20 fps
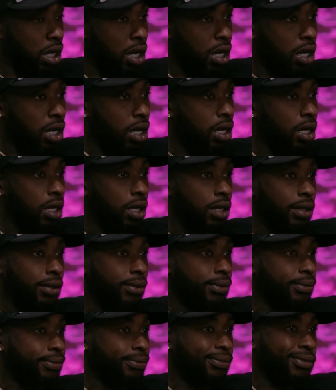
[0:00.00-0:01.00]
I,
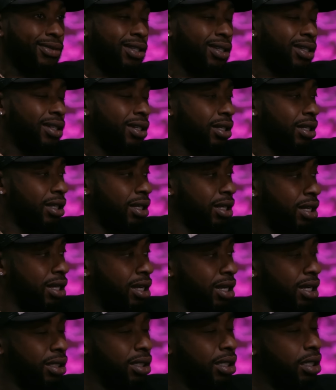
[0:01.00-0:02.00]

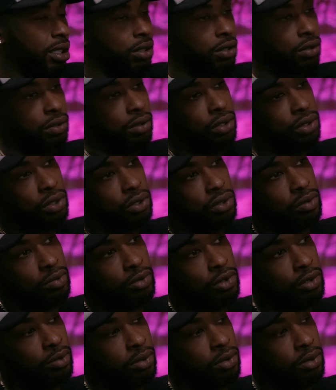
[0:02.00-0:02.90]
I can't do this no more,